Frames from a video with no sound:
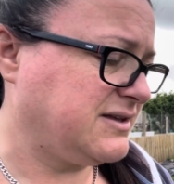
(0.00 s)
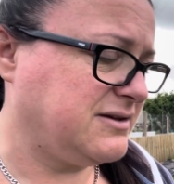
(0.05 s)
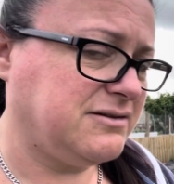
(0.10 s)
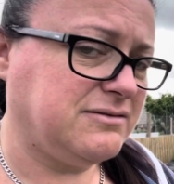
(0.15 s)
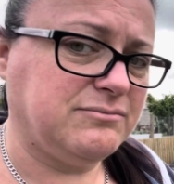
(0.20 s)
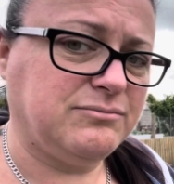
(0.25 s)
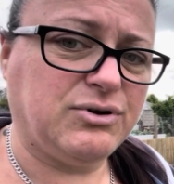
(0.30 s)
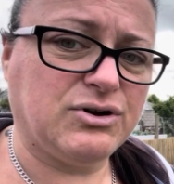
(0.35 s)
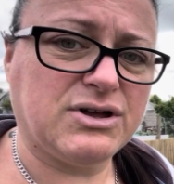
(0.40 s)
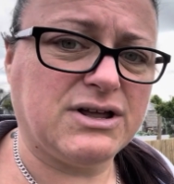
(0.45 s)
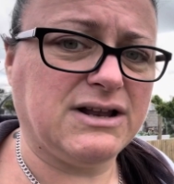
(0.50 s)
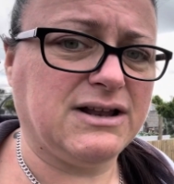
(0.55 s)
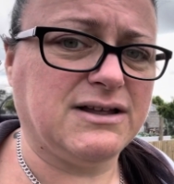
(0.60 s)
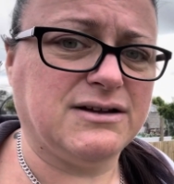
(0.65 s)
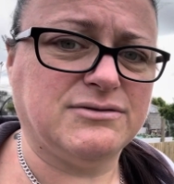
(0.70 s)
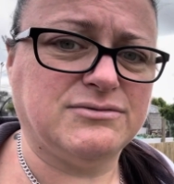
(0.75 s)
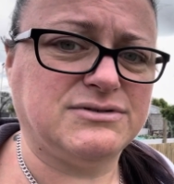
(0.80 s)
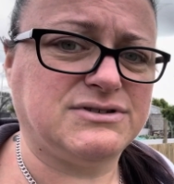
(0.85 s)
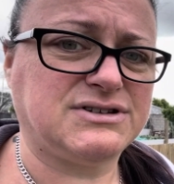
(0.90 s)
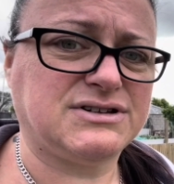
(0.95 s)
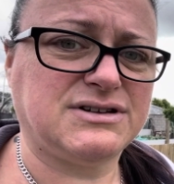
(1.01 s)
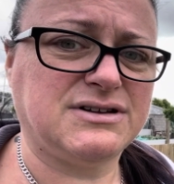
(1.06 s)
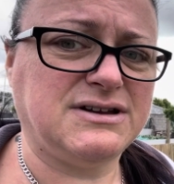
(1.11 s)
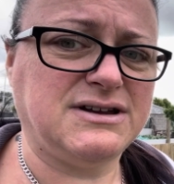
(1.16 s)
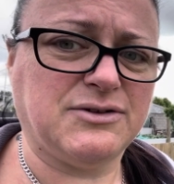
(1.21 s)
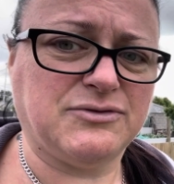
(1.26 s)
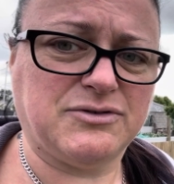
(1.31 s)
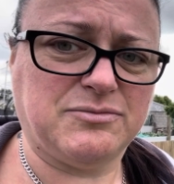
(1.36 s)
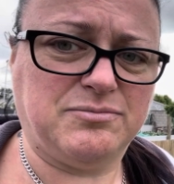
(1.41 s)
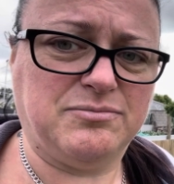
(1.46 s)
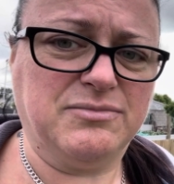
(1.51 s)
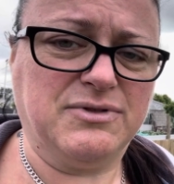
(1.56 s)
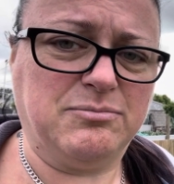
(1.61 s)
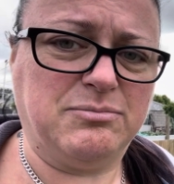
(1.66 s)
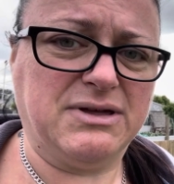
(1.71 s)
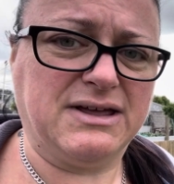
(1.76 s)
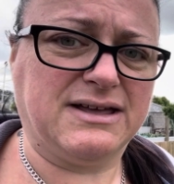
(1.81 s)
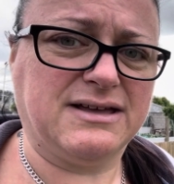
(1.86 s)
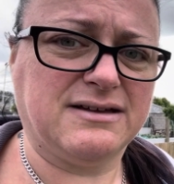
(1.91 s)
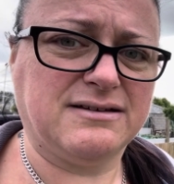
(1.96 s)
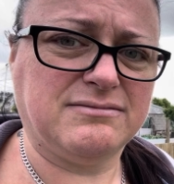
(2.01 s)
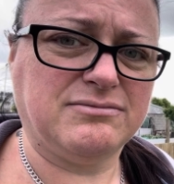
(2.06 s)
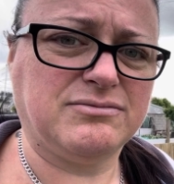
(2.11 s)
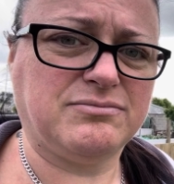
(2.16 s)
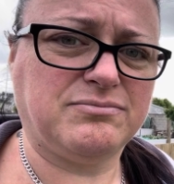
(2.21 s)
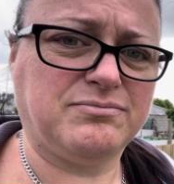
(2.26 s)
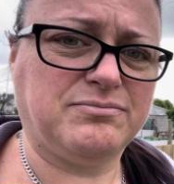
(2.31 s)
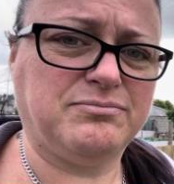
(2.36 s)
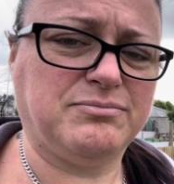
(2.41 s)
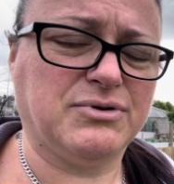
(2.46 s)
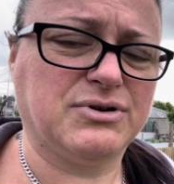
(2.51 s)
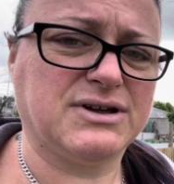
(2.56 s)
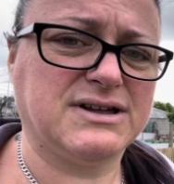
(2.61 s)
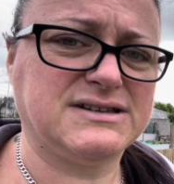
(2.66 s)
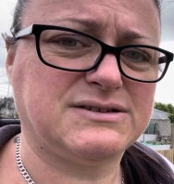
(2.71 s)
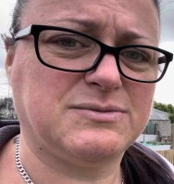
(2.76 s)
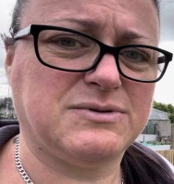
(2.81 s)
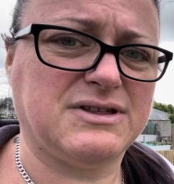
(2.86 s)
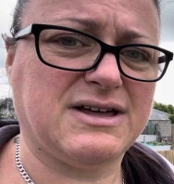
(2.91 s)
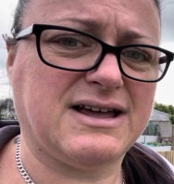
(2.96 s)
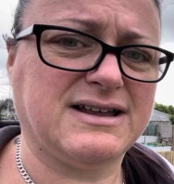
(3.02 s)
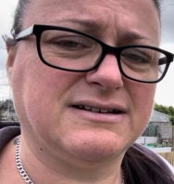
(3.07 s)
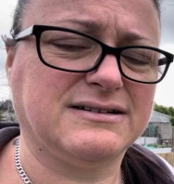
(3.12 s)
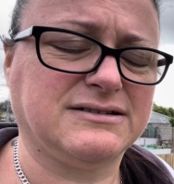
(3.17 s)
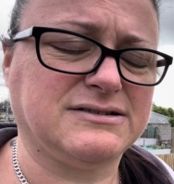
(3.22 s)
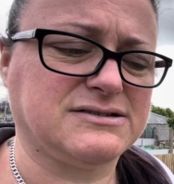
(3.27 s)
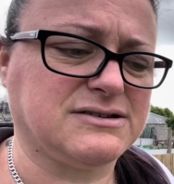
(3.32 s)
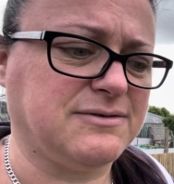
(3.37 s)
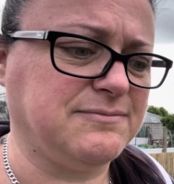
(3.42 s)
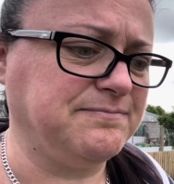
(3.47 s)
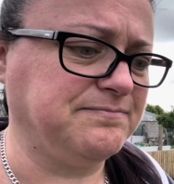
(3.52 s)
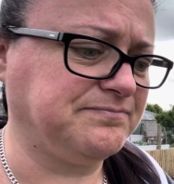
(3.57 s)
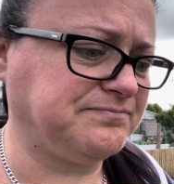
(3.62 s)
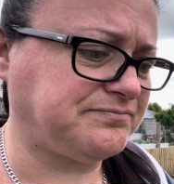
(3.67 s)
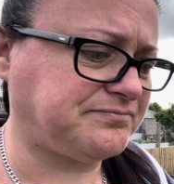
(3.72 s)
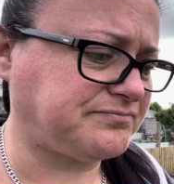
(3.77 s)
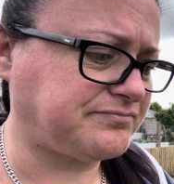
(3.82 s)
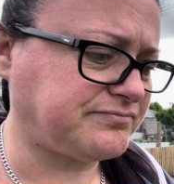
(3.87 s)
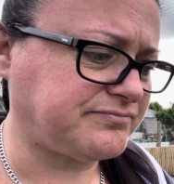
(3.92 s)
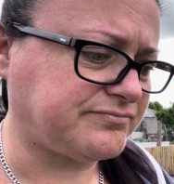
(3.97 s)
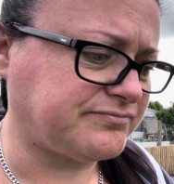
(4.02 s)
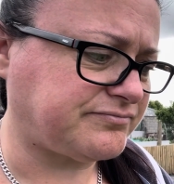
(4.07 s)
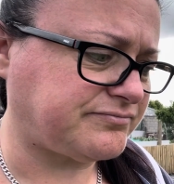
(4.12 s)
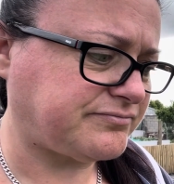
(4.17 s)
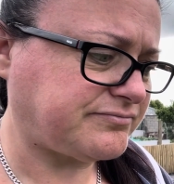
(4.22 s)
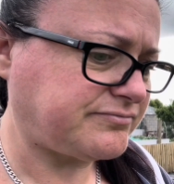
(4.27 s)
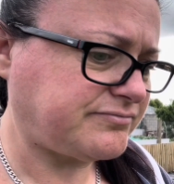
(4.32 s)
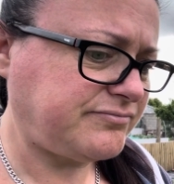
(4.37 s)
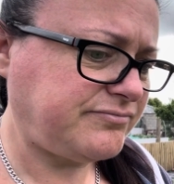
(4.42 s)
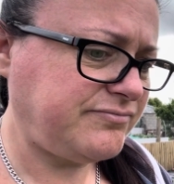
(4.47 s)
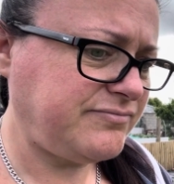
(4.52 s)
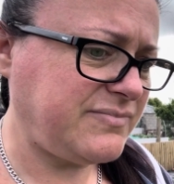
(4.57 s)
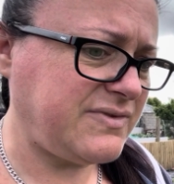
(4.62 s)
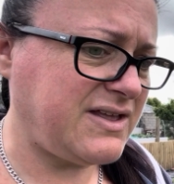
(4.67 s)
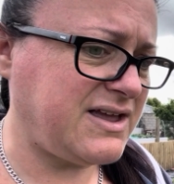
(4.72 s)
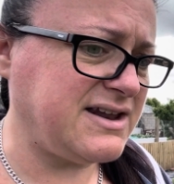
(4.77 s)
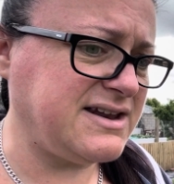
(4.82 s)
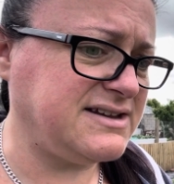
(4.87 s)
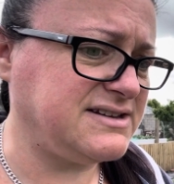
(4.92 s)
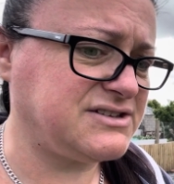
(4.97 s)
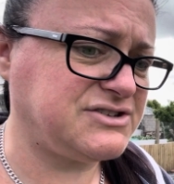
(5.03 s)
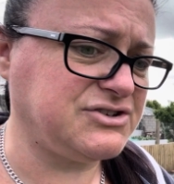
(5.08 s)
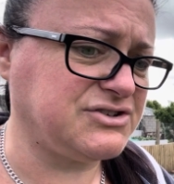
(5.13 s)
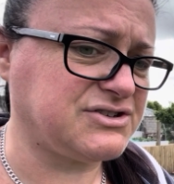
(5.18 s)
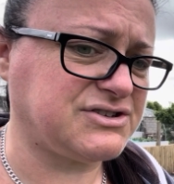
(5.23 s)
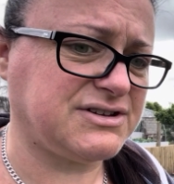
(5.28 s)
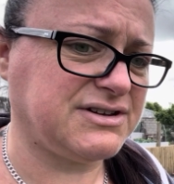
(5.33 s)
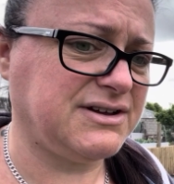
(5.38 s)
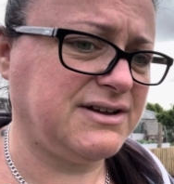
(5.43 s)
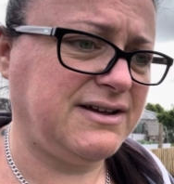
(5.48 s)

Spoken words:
bucket loads, you know, the big buckets with the handles on, and it's just,